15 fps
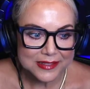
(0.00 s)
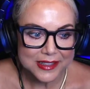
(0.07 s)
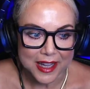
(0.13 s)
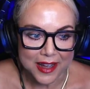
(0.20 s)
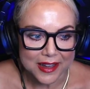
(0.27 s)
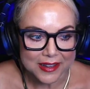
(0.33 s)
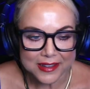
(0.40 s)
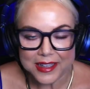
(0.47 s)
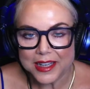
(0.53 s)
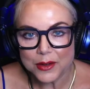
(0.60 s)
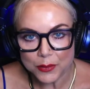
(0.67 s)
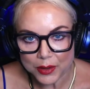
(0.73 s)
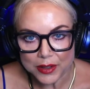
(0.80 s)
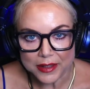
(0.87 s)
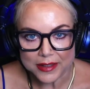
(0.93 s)
yeah
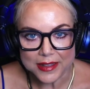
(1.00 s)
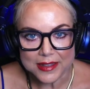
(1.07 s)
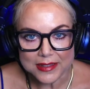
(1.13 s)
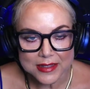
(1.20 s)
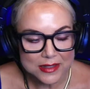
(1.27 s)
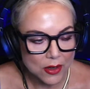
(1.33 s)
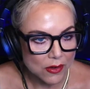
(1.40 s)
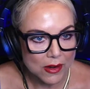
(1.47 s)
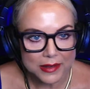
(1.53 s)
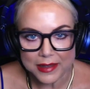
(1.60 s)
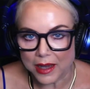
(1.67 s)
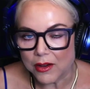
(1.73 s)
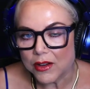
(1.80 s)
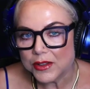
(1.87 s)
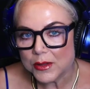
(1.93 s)
it really is so
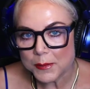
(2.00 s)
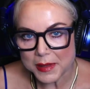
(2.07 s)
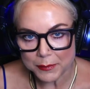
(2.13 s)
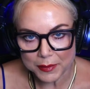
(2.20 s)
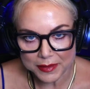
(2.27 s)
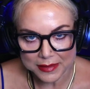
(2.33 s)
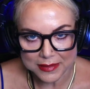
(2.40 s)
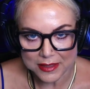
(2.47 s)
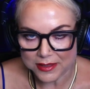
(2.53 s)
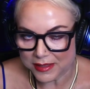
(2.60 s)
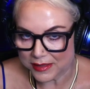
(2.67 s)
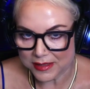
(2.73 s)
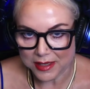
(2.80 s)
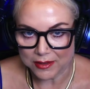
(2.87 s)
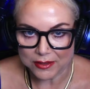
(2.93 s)
yeah all you people need to
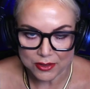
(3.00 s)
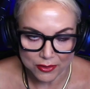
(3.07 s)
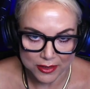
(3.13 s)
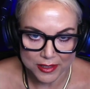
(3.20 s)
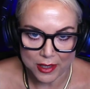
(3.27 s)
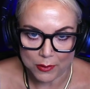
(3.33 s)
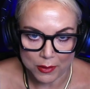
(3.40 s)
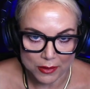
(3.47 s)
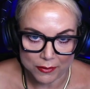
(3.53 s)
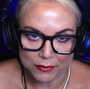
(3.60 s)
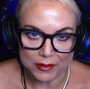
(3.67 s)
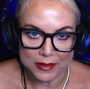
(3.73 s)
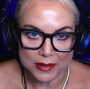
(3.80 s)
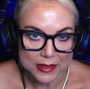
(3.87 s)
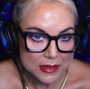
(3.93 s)
just tell george how
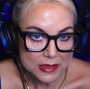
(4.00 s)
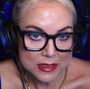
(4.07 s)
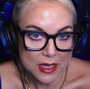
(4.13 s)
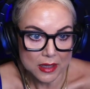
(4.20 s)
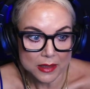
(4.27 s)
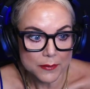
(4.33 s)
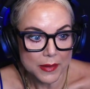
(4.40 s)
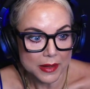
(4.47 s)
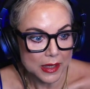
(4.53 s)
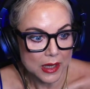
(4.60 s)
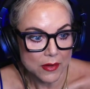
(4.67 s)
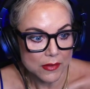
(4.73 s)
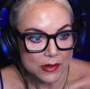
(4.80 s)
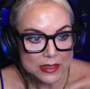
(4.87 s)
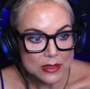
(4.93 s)
wonderful he is and tell him like
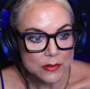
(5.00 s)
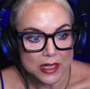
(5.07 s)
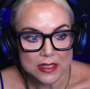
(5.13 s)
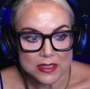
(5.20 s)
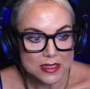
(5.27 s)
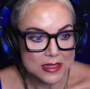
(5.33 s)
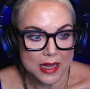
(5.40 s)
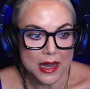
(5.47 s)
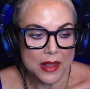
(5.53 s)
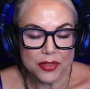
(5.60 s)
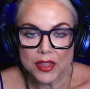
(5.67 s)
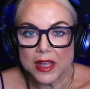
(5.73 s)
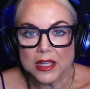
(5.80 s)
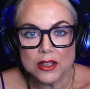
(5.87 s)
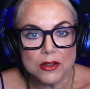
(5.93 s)
every once in a while you just say hey
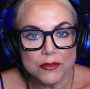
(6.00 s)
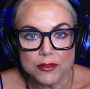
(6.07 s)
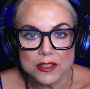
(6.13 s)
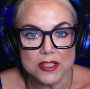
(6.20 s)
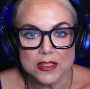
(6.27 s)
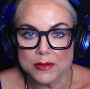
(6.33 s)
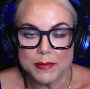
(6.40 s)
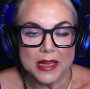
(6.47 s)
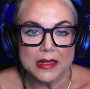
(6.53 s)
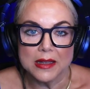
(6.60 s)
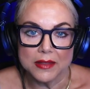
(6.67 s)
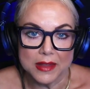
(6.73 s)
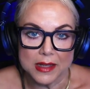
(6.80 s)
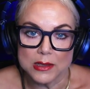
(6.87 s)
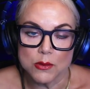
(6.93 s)
thank you for just
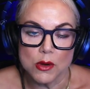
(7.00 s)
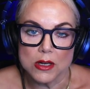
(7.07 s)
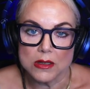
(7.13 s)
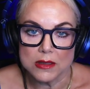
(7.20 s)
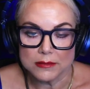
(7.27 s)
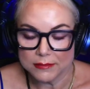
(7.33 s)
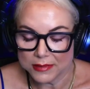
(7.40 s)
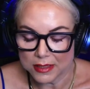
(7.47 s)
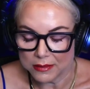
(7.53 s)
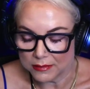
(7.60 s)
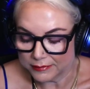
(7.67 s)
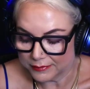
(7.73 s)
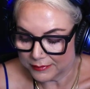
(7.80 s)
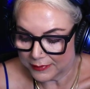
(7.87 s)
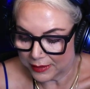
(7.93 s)
making things work so
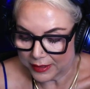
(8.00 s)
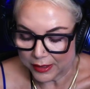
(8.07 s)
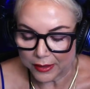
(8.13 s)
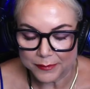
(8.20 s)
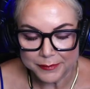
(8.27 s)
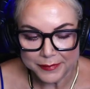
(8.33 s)
there you go